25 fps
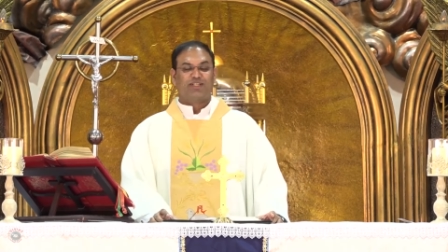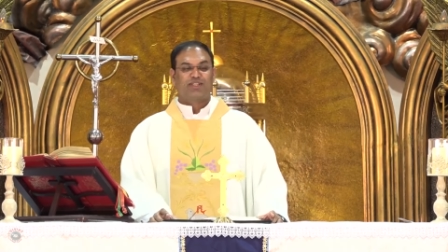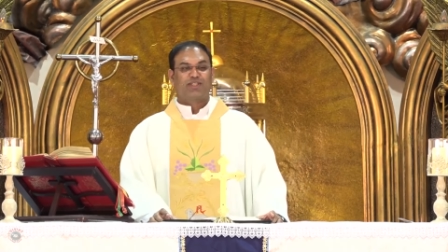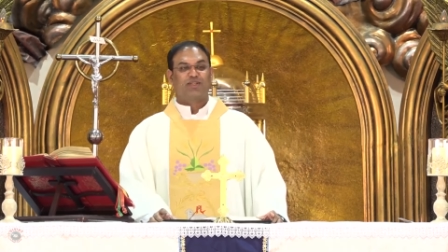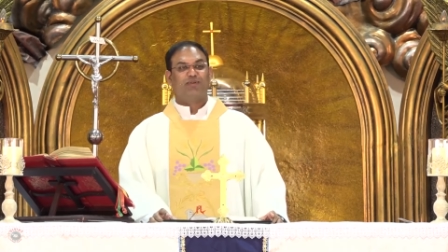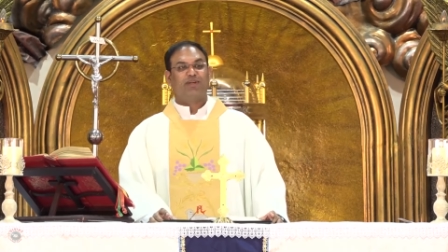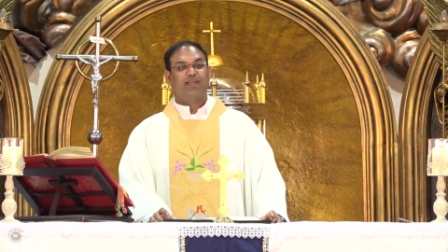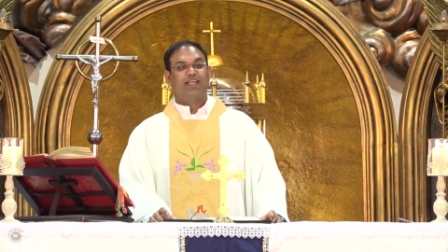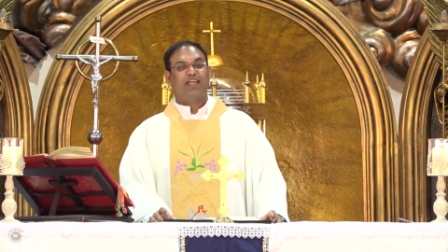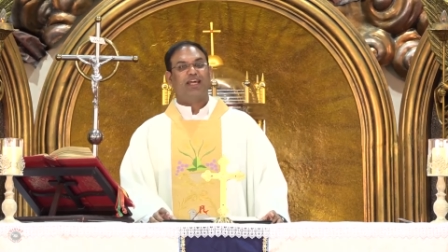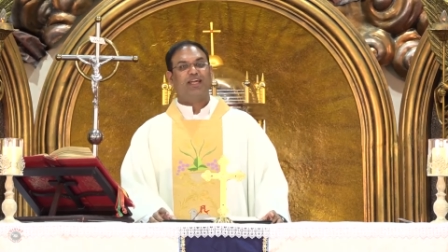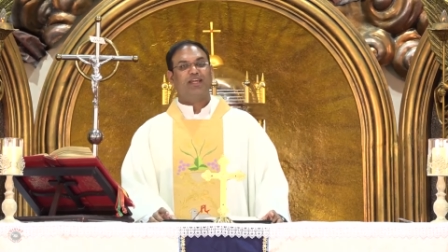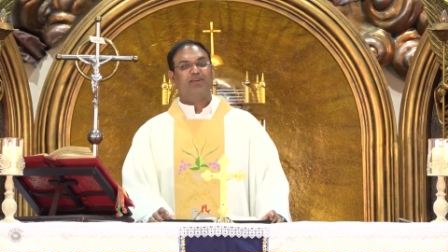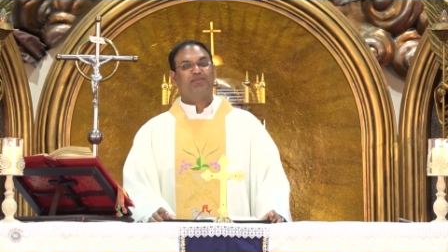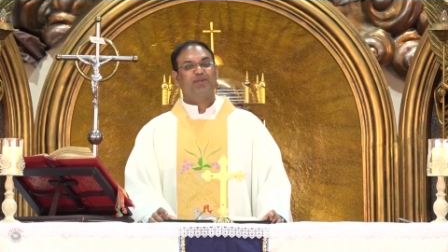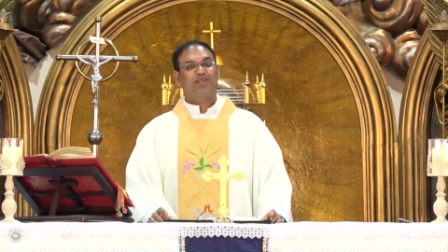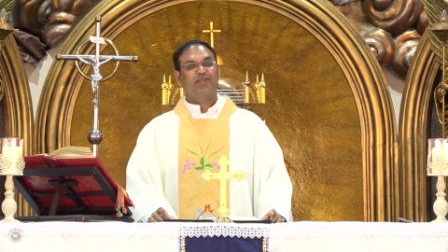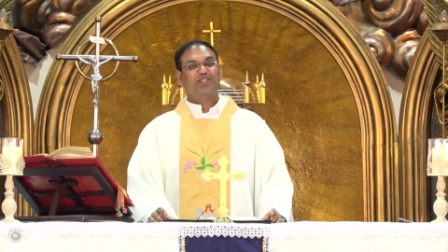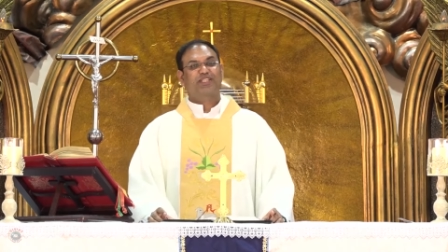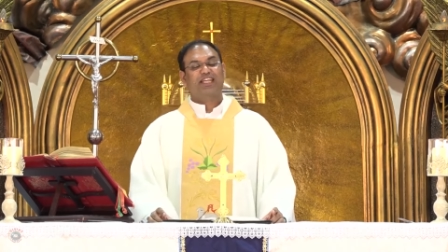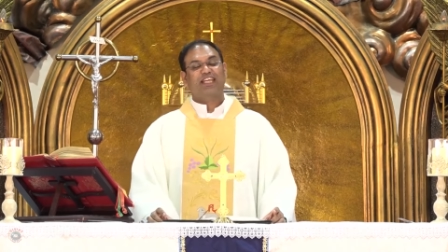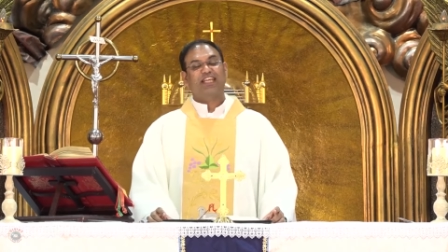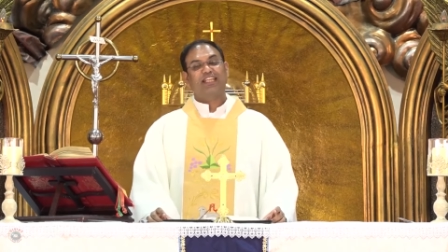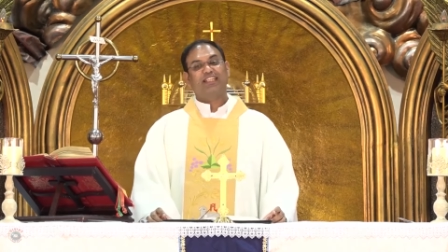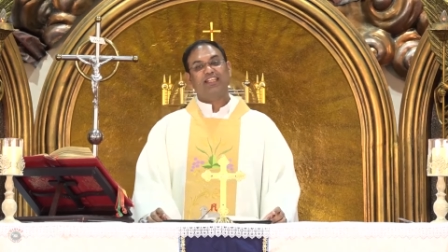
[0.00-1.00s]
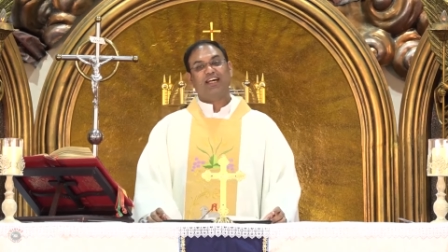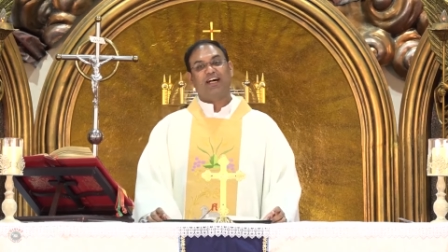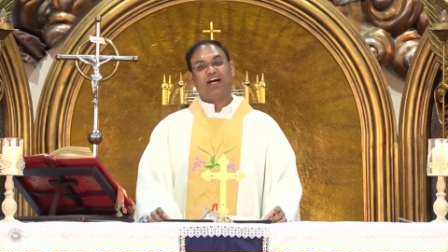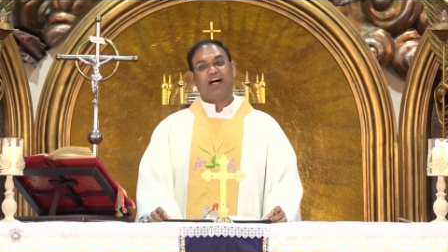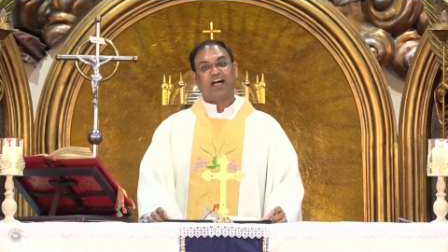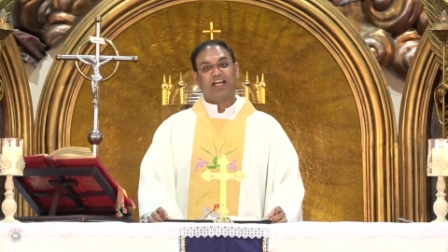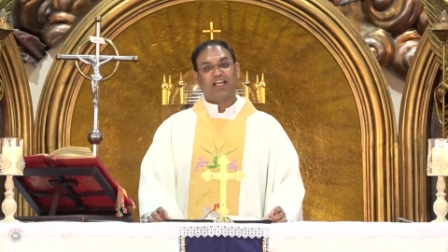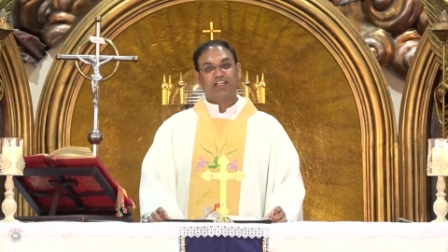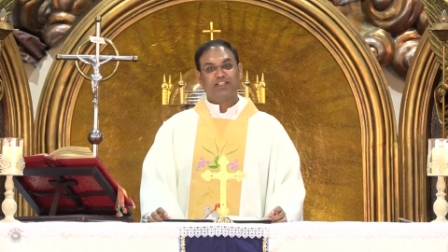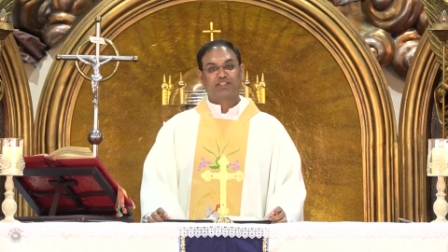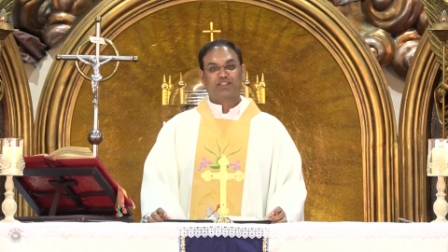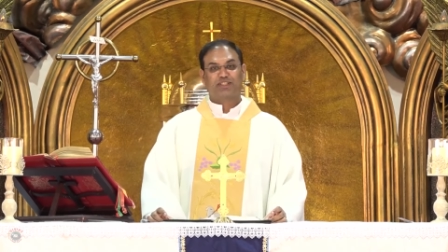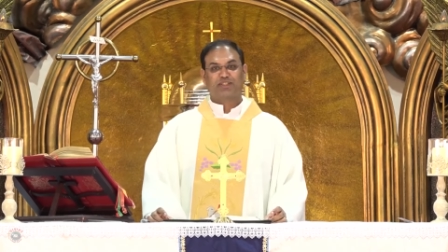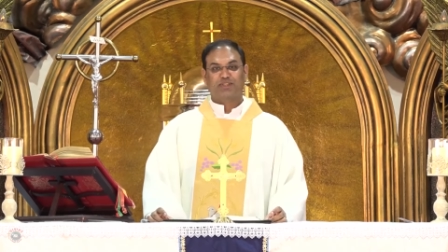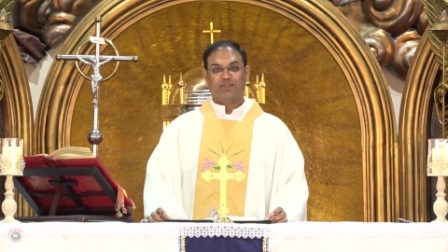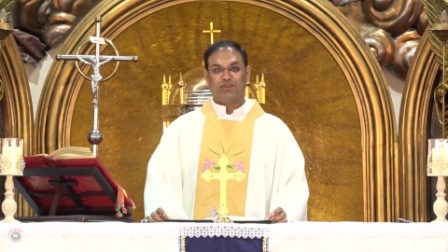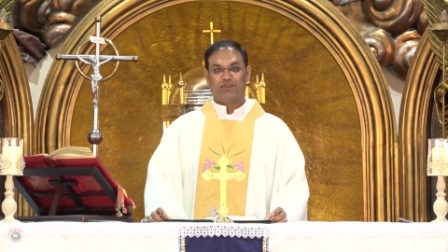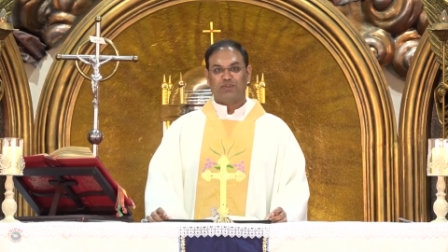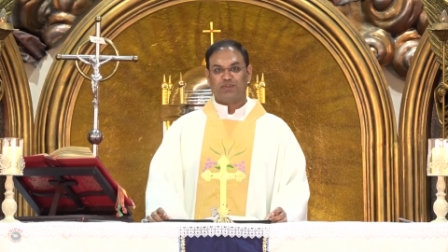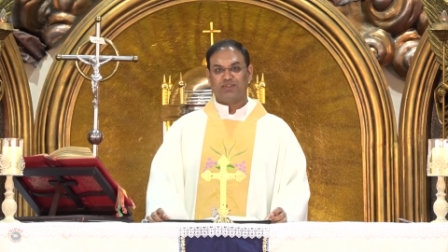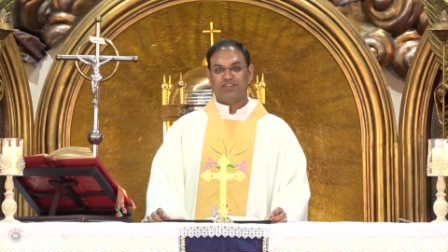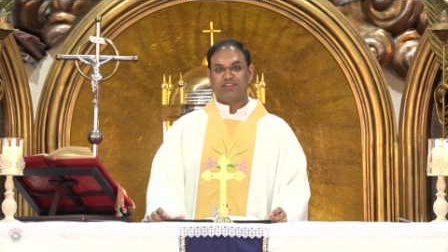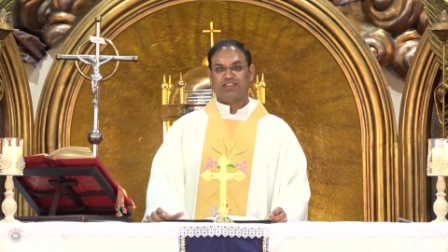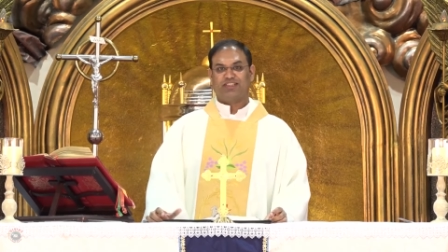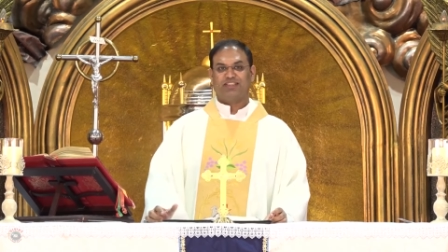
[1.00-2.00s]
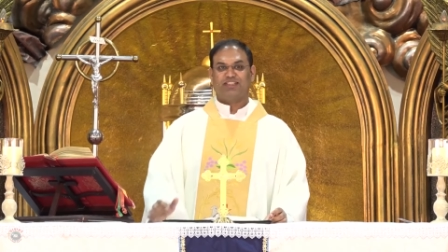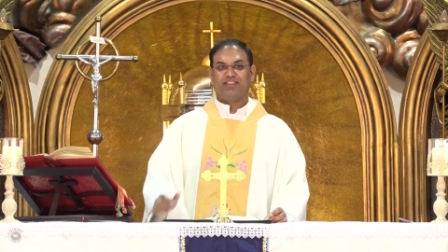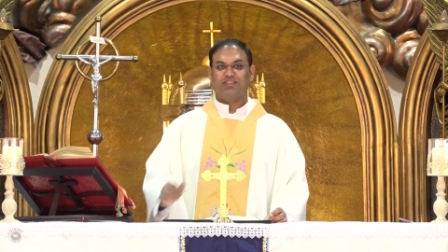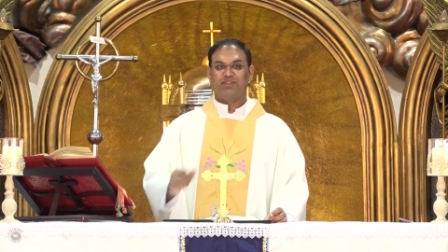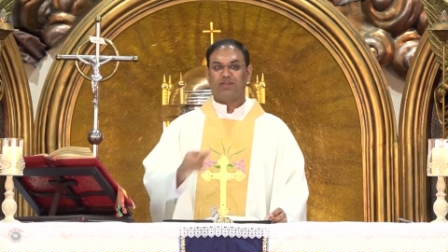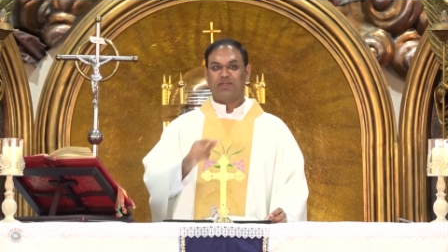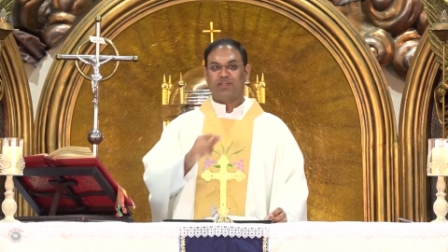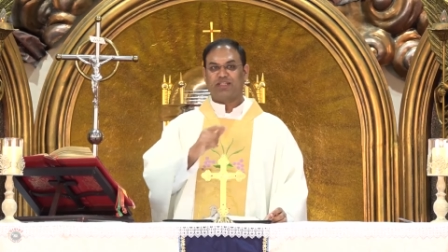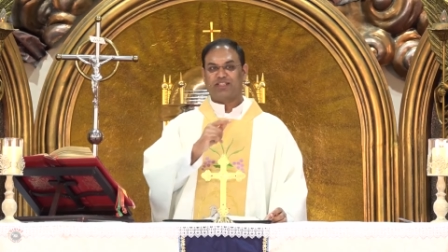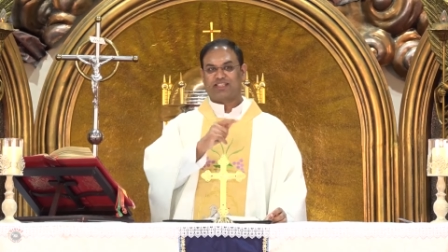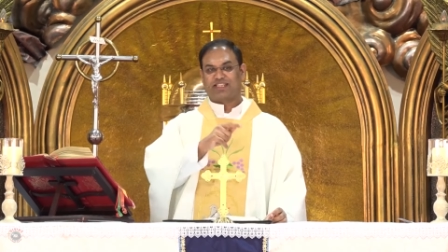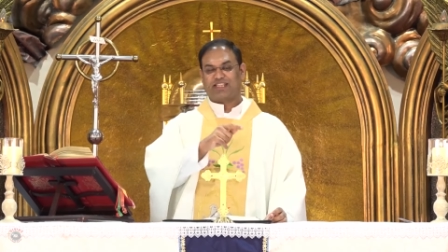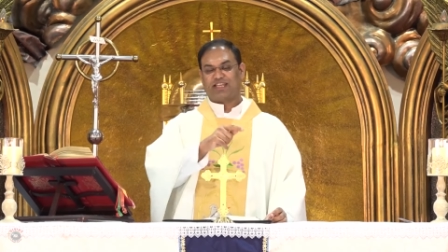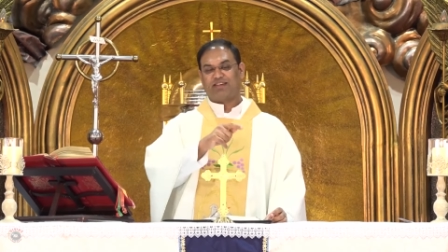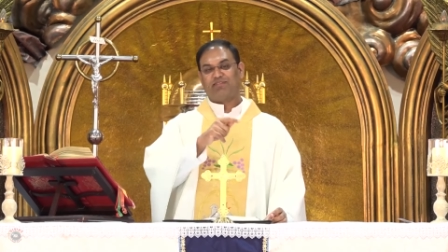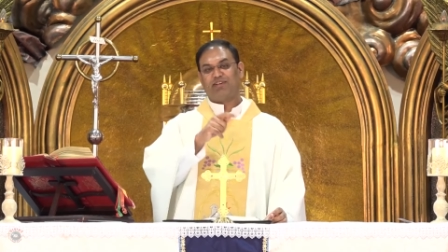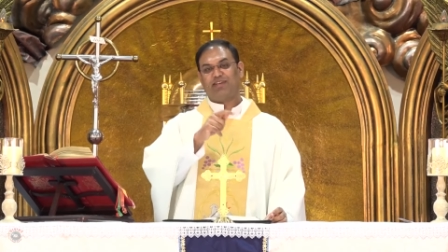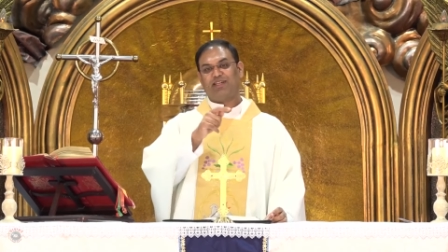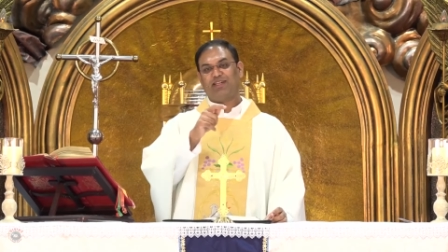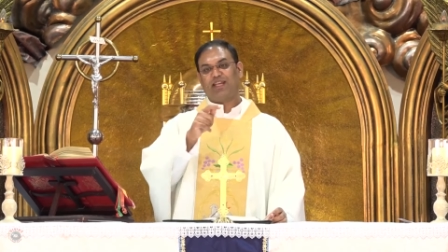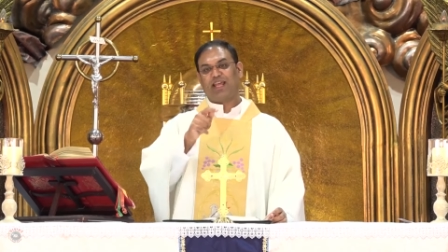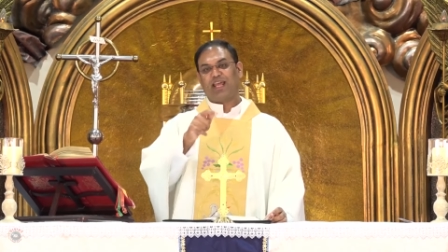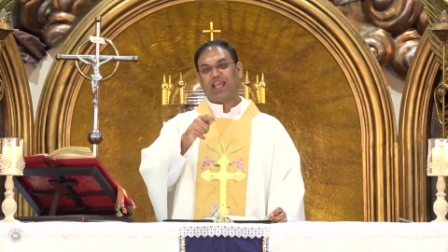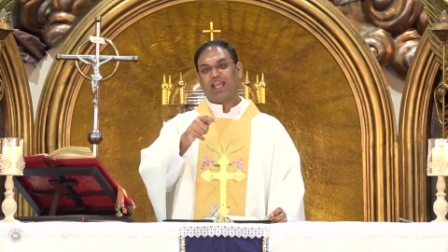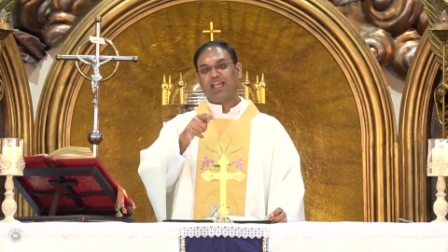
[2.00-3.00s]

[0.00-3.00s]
So when I was in the high school during 7,